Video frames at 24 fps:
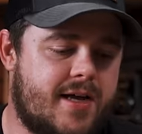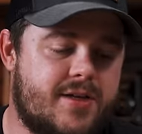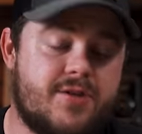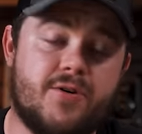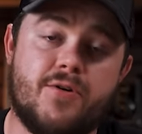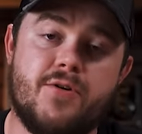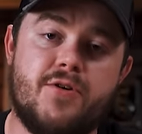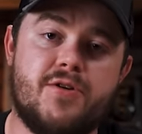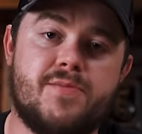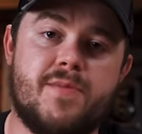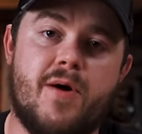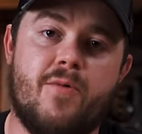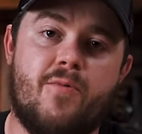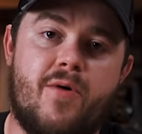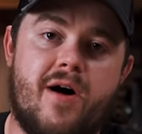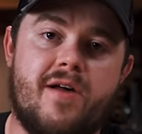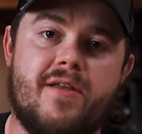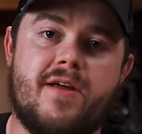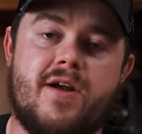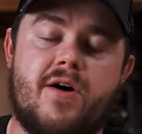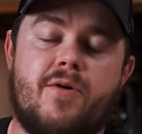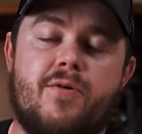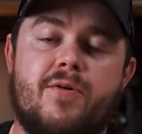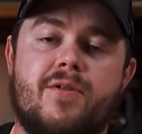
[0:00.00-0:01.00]
I don't use my
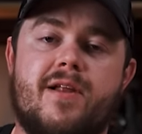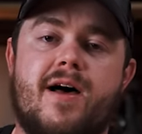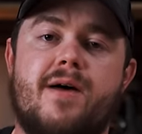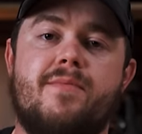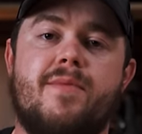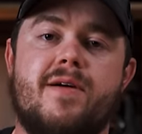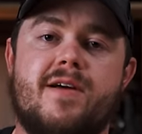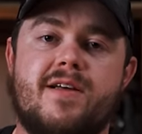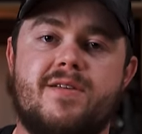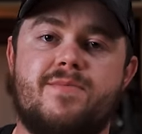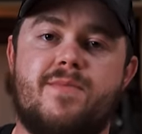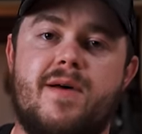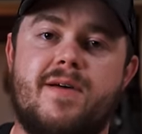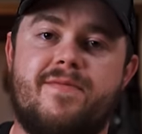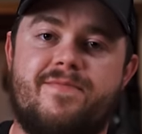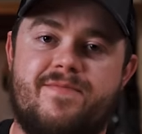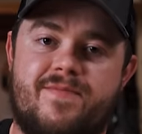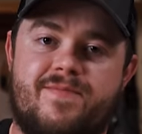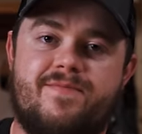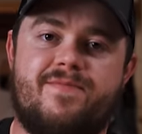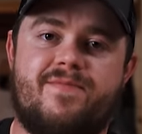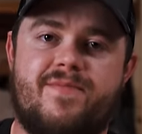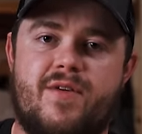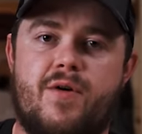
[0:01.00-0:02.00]
wallet a whole lot because my
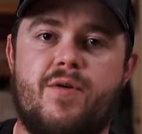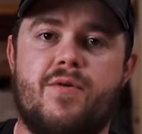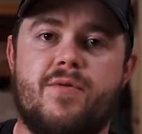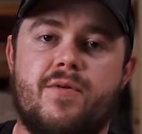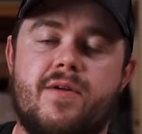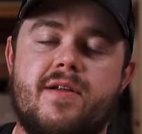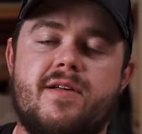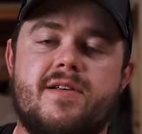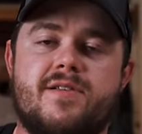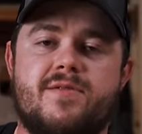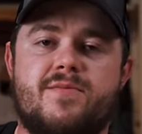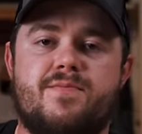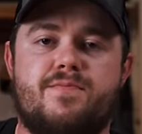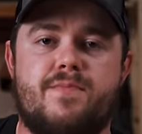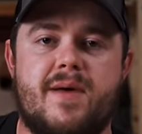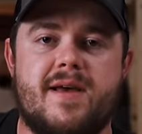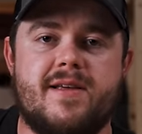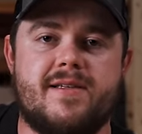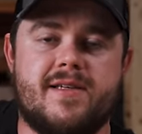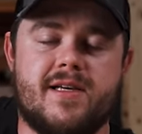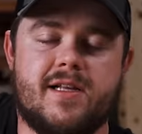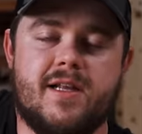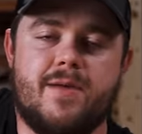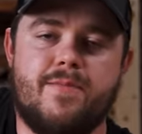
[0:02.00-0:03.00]
phone is
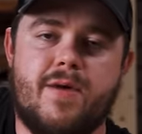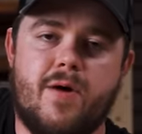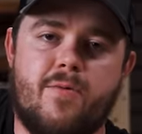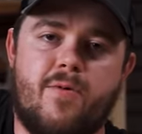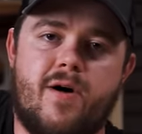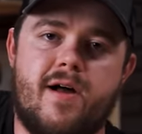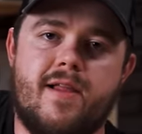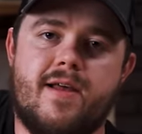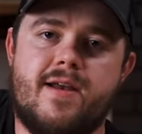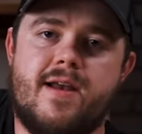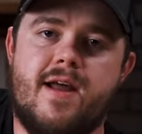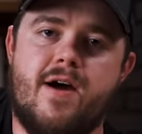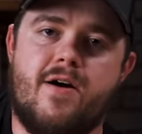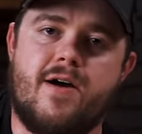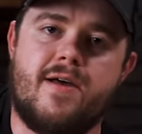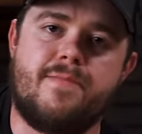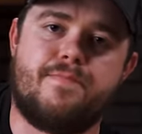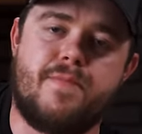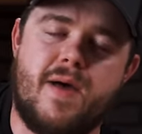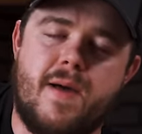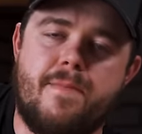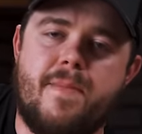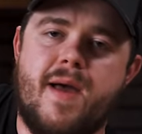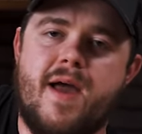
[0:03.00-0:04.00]
basically my wallet now. I,
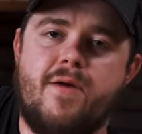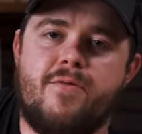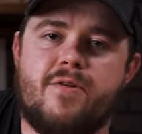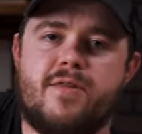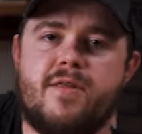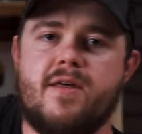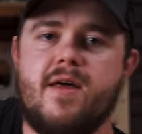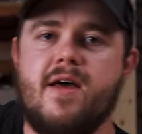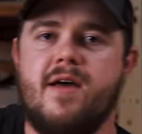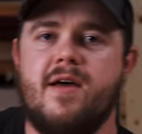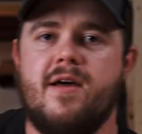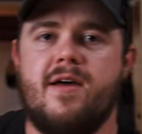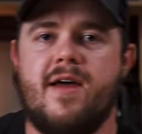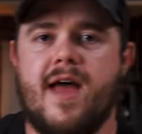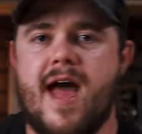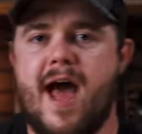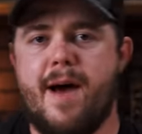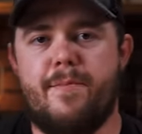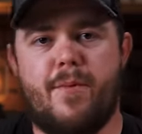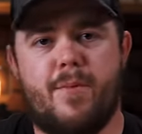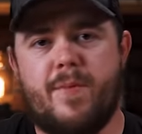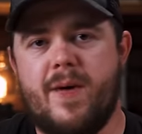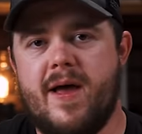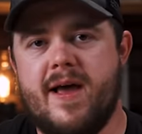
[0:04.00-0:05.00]
I pay with
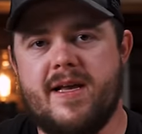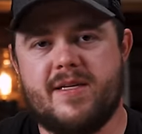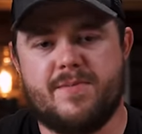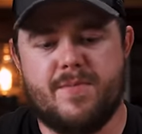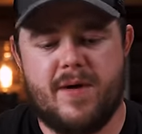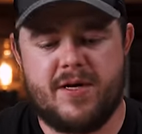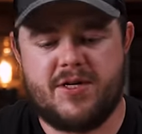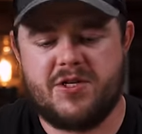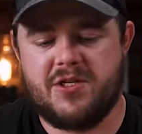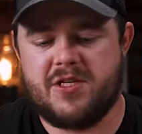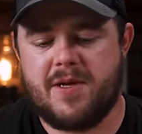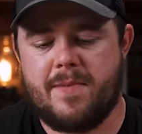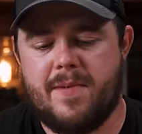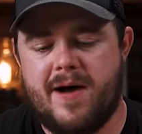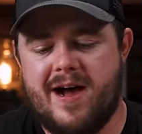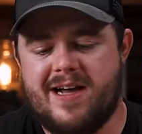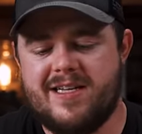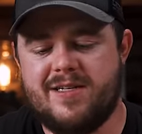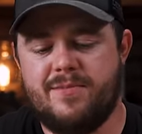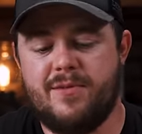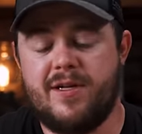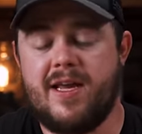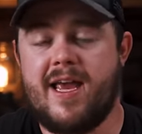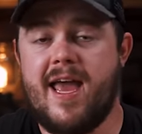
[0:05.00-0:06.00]
Apple Pay as much as I
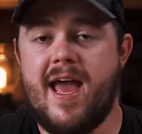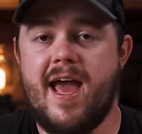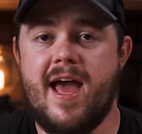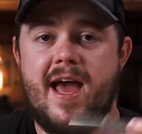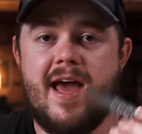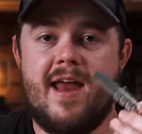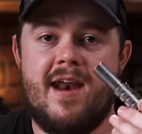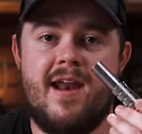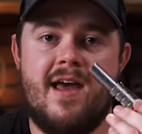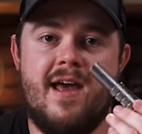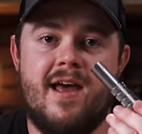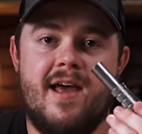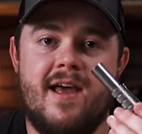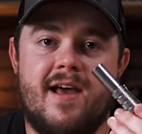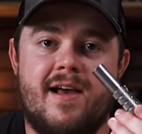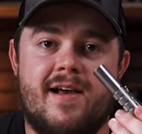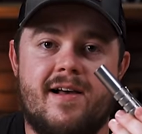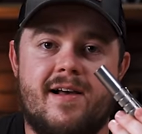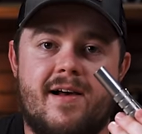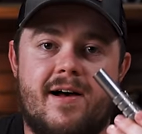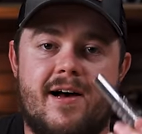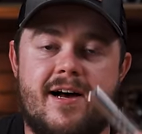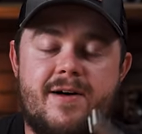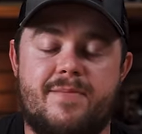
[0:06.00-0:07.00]
possibly can
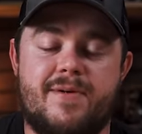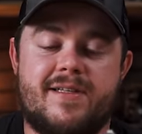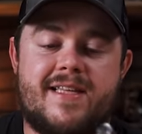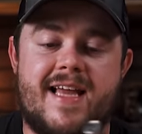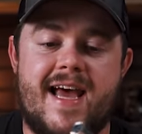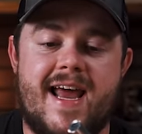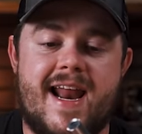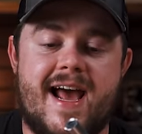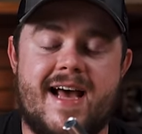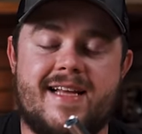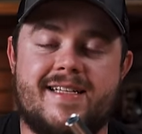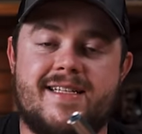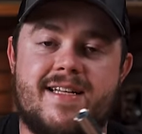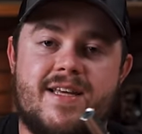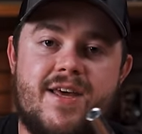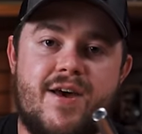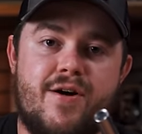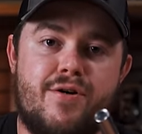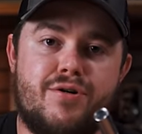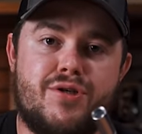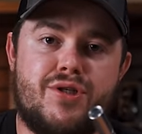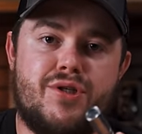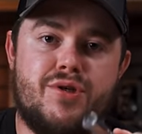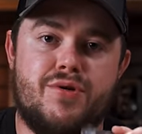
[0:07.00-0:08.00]
uh, but that has to
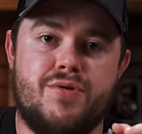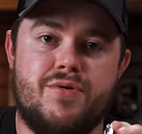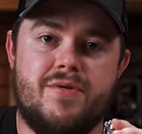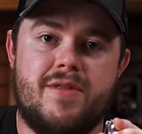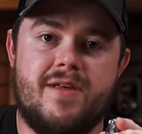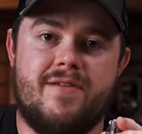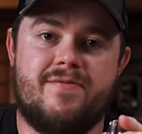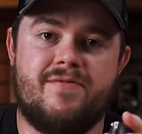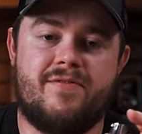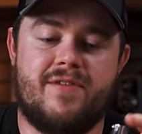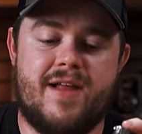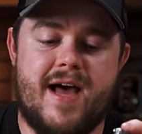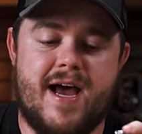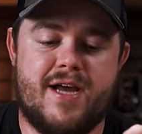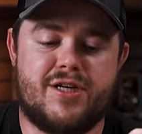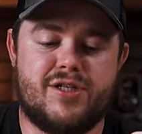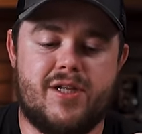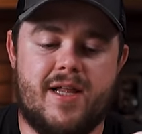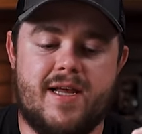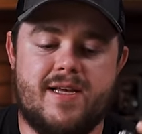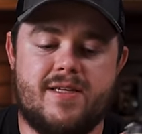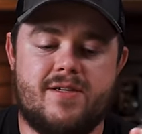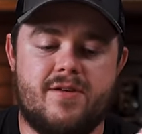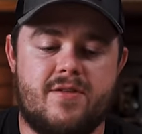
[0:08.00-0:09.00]
go to the
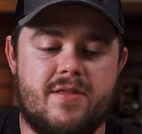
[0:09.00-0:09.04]
flashlight.